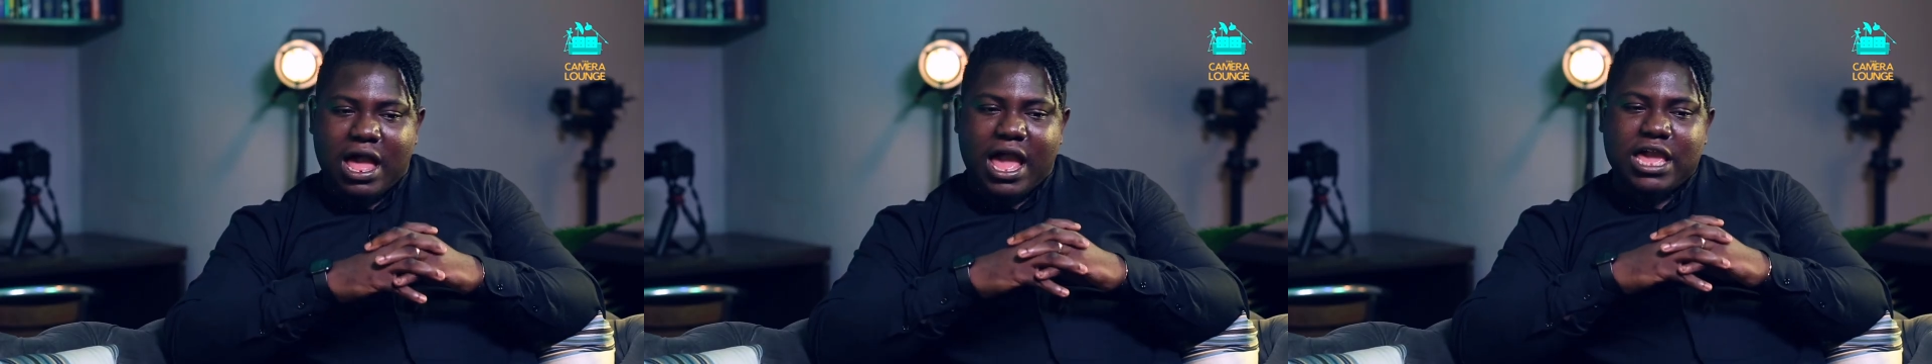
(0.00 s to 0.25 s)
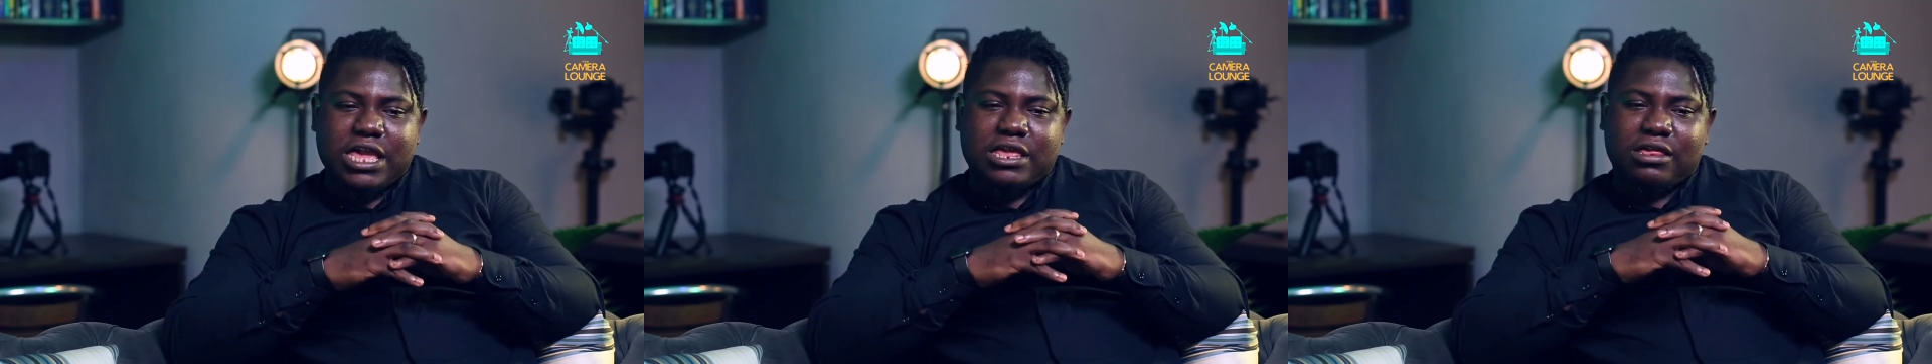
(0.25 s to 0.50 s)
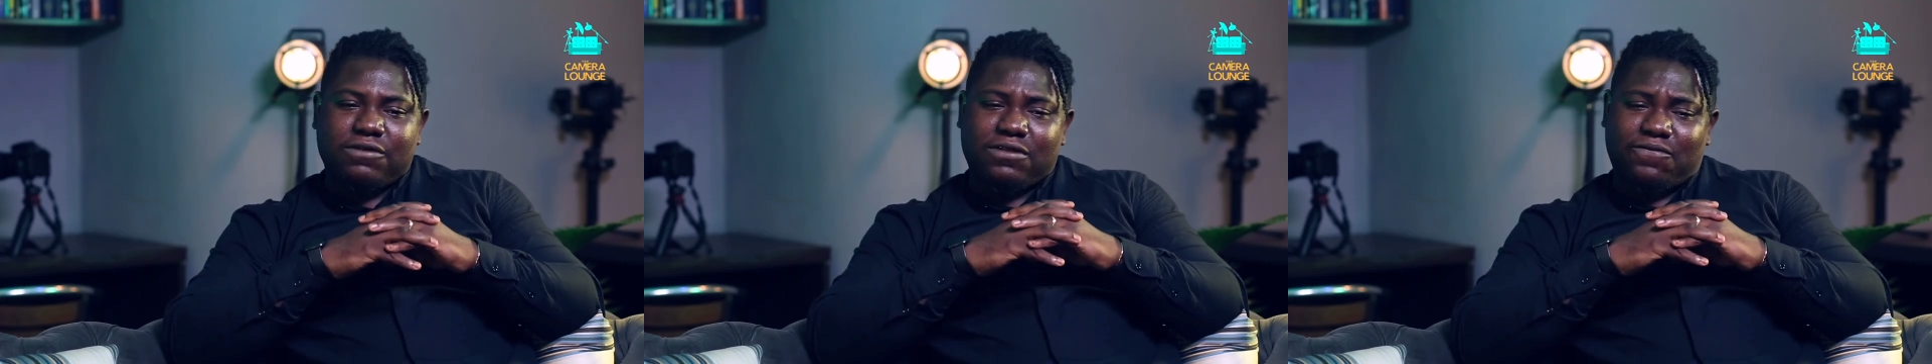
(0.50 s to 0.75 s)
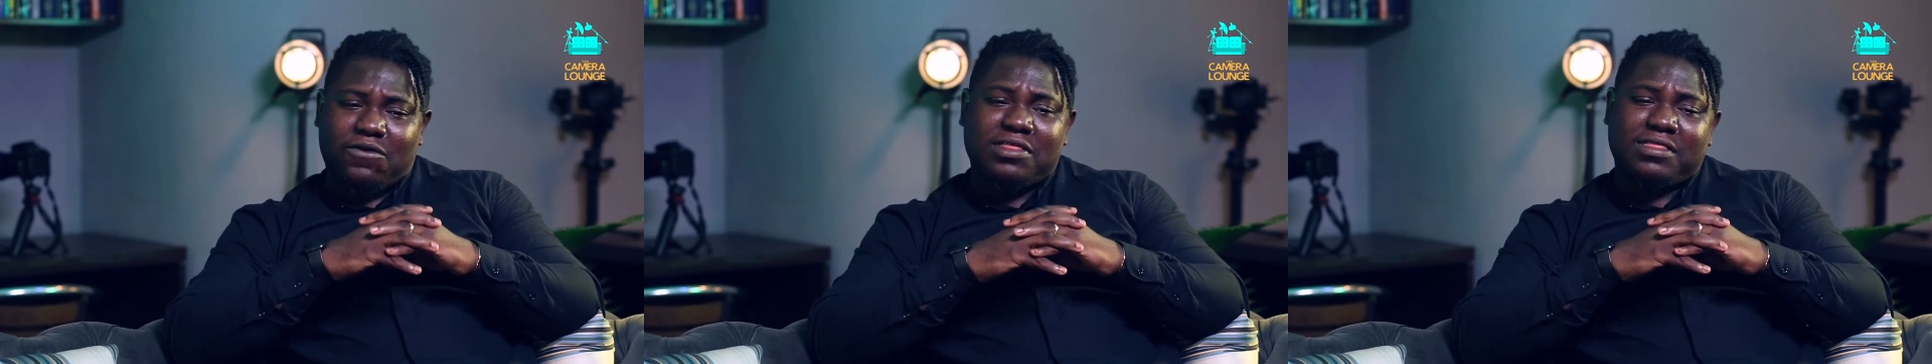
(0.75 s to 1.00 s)
I
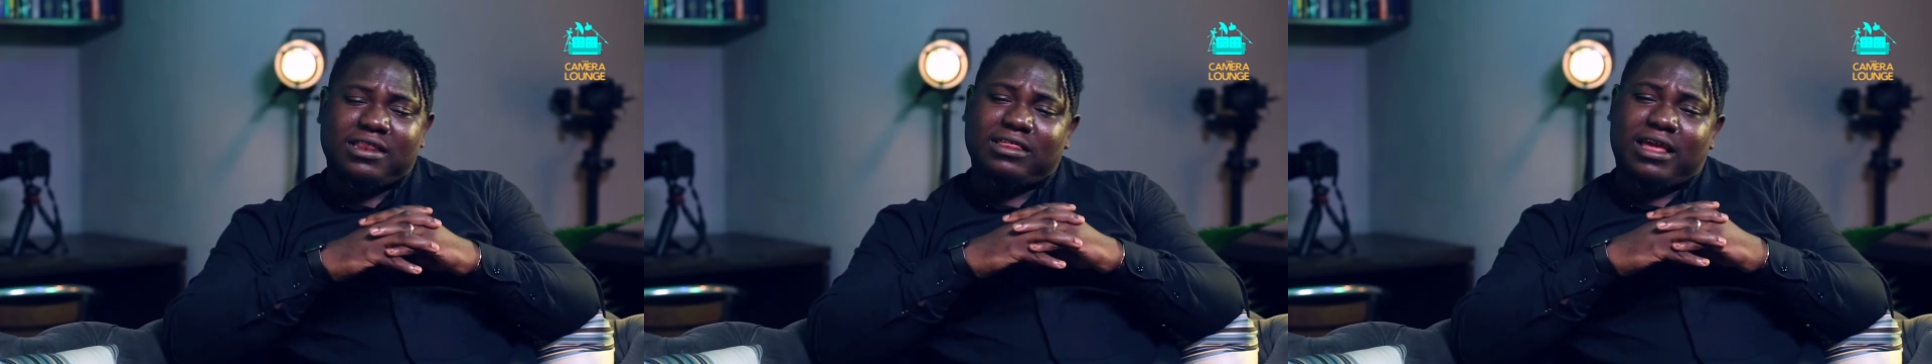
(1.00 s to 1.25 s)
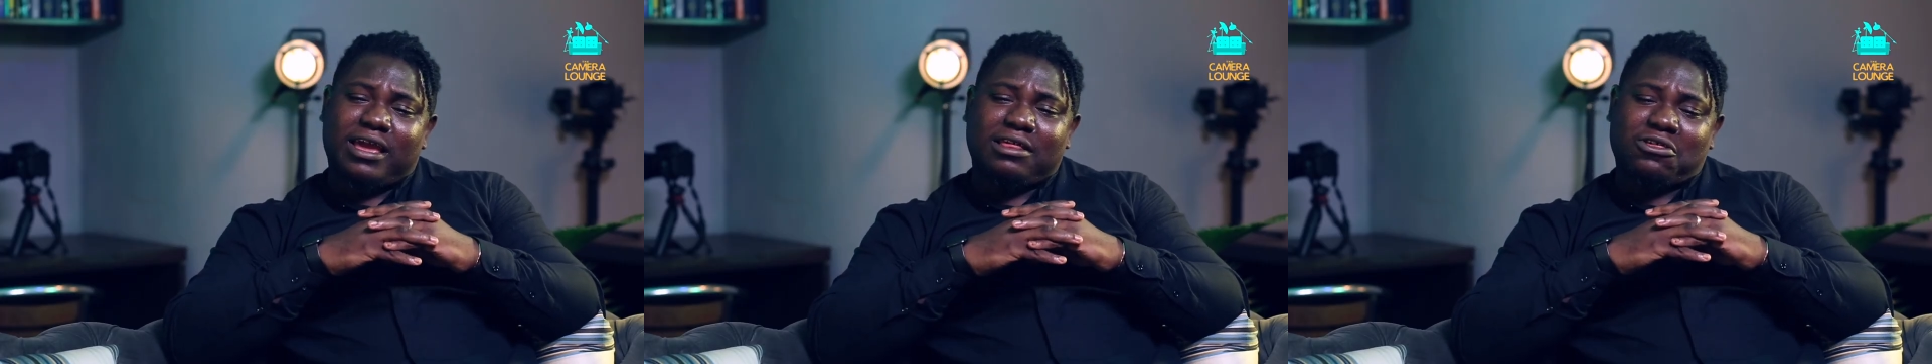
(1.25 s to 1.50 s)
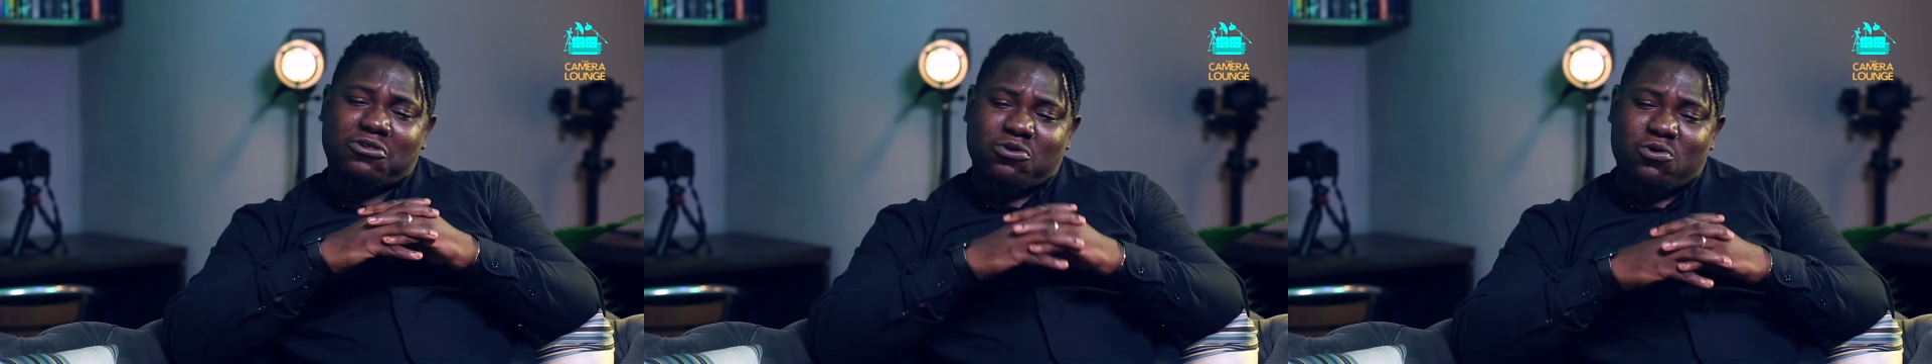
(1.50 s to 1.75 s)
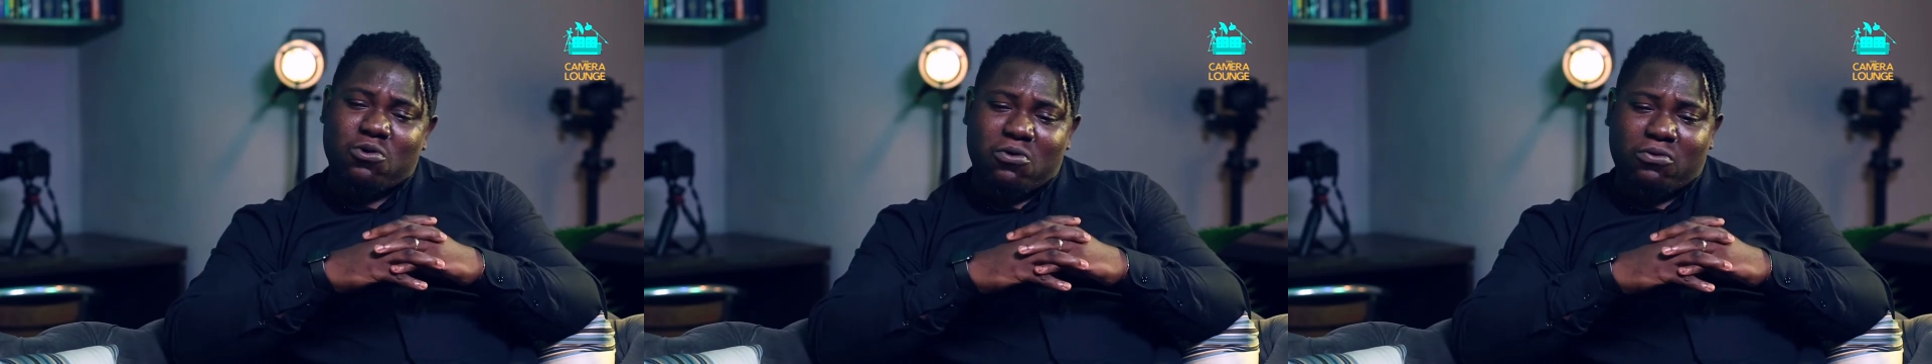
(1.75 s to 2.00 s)
the funny thing is that in
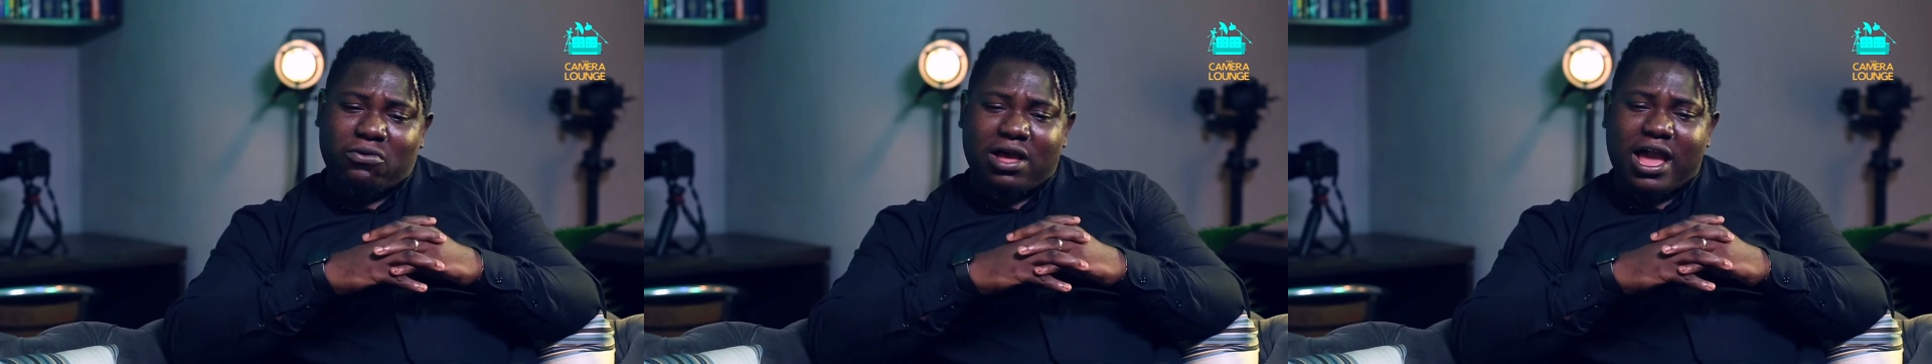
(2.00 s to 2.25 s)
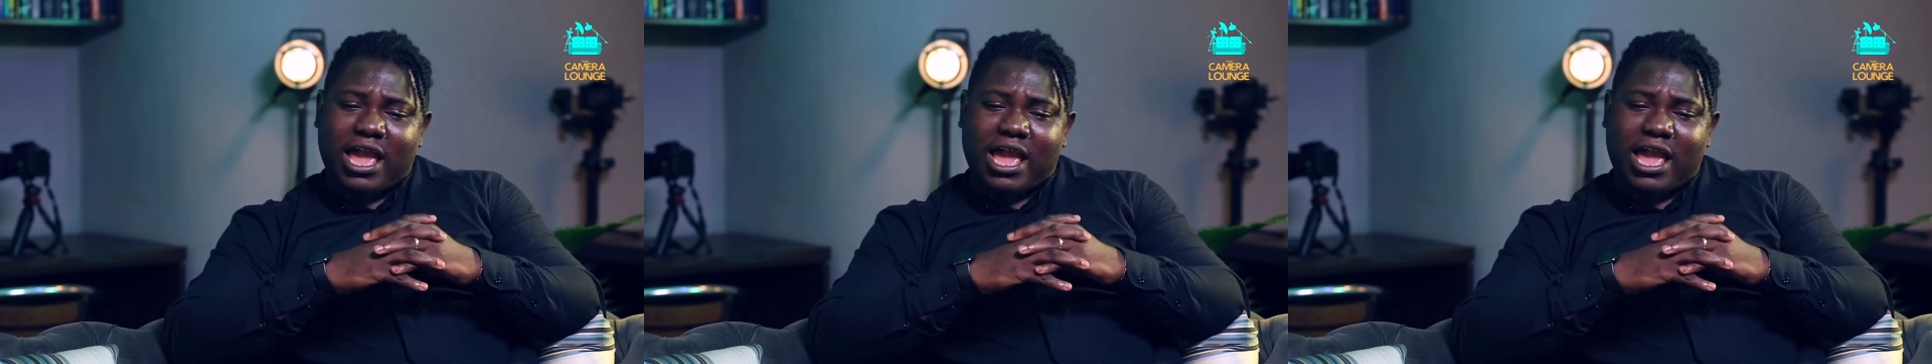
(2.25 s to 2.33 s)
school